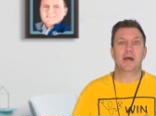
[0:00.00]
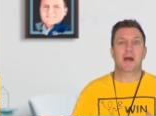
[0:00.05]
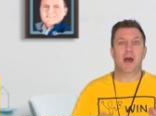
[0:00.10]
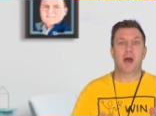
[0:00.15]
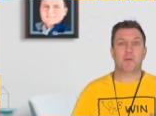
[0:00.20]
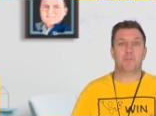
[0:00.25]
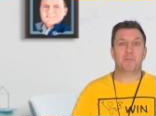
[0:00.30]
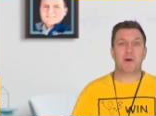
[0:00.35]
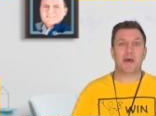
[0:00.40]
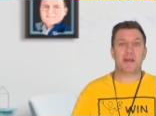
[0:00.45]

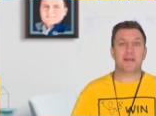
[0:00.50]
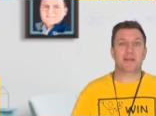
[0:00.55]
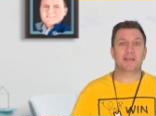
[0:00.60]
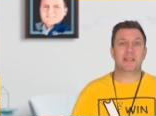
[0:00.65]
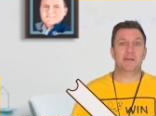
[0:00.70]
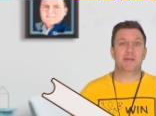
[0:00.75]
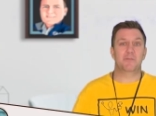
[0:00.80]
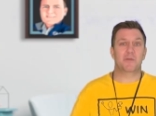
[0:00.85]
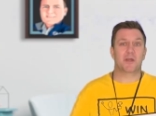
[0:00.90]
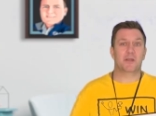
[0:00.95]

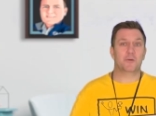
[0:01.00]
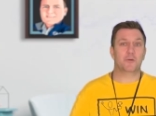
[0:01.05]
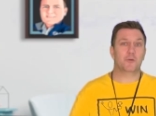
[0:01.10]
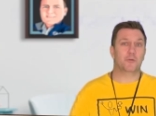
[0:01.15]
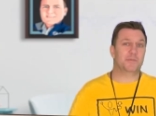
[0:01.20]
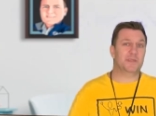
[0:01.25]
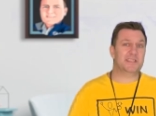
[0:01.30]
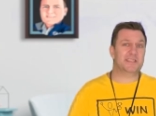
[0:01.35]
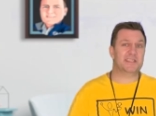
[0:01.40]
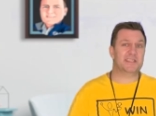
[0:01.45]
Apparently my
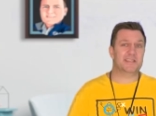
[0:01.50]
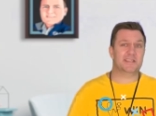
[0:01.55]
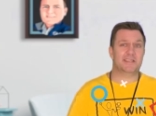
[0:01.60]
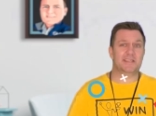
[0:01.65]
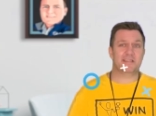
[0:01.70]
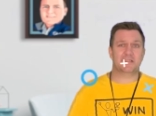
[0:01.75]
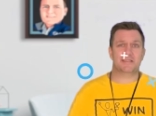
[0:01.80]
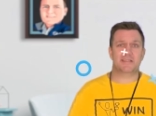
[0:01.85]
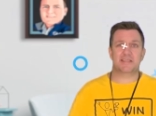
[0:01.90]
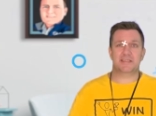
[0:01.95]
obesity
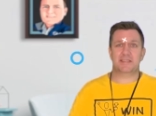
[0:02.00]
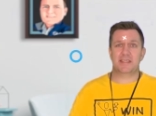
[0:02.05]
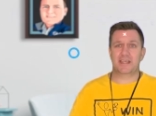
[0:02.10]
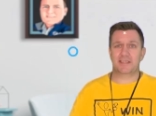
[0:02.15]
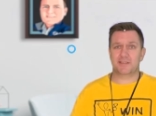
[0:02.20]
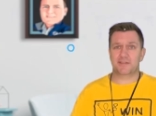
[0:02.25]
index has